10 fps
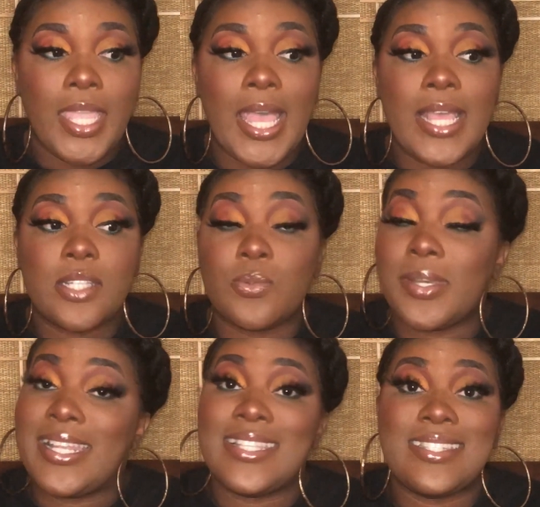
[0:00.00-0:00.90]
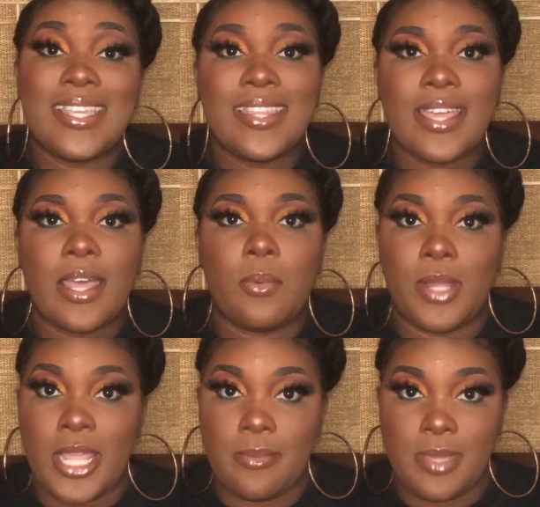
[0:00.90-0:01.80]
And when I say that,
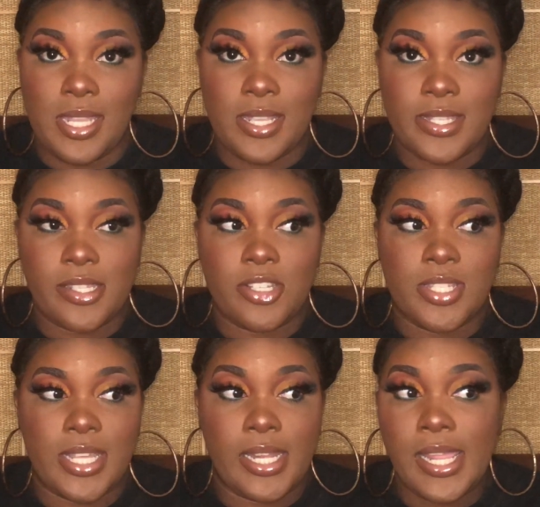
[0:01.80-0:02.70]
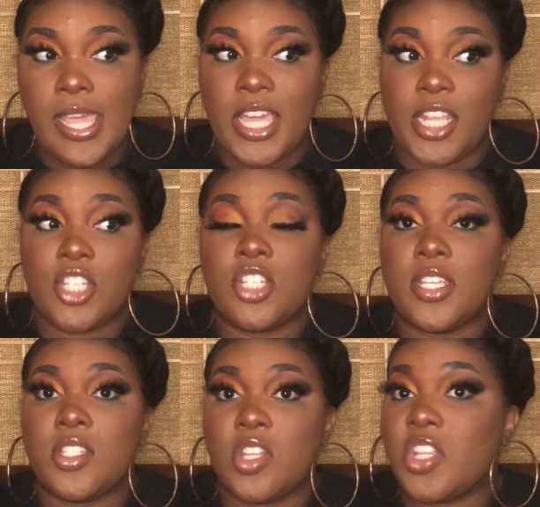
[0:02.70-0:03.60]
what I mean is just that it's
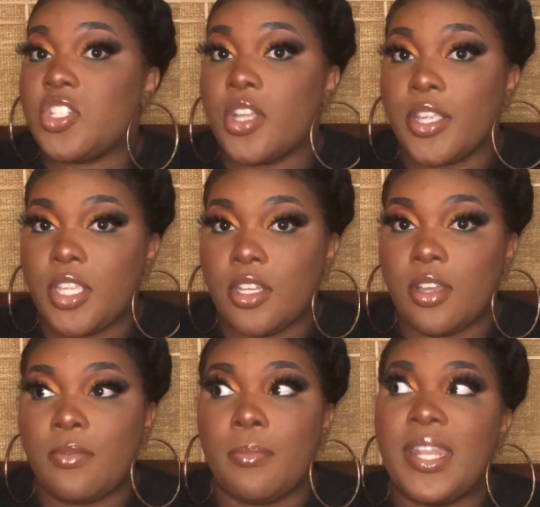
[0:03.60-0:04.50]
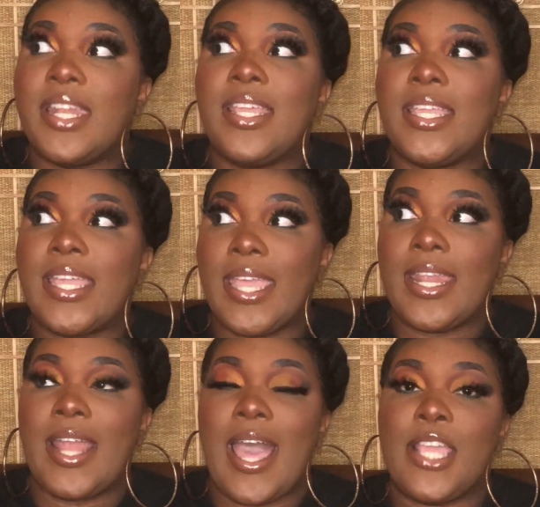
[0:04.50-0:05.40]
just not dark enough. But then
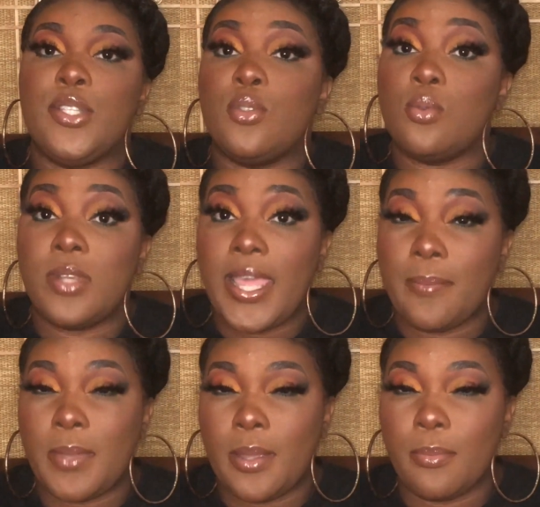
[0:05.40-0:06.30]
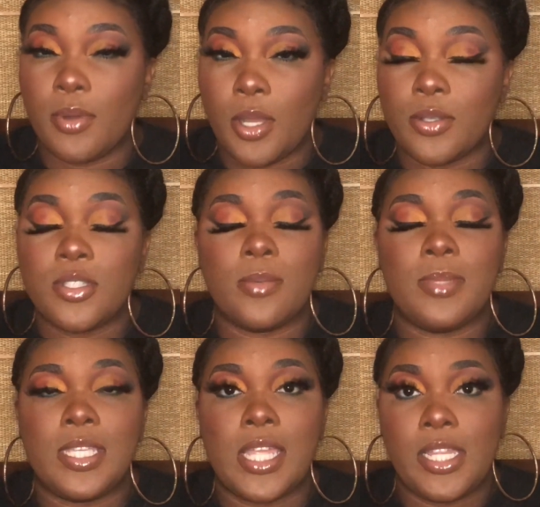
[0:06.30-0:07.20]
again, I do like my brow to
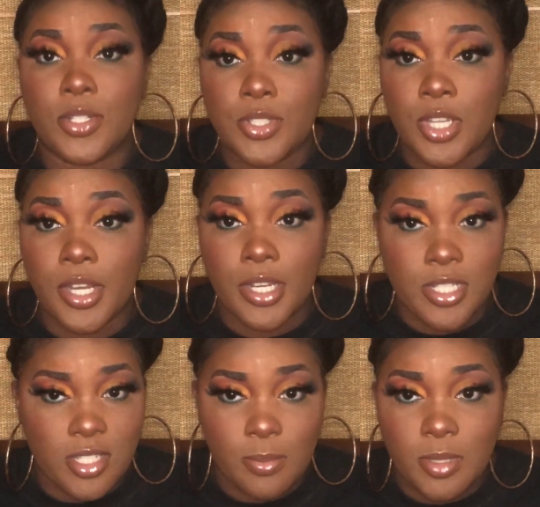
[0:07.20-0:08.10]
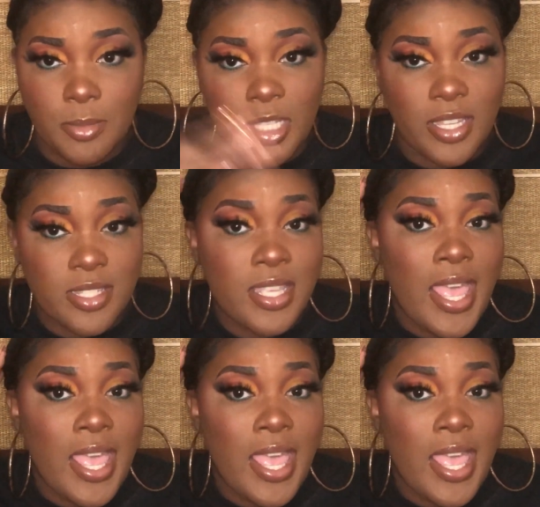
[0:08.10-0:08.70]
be a little darker simply because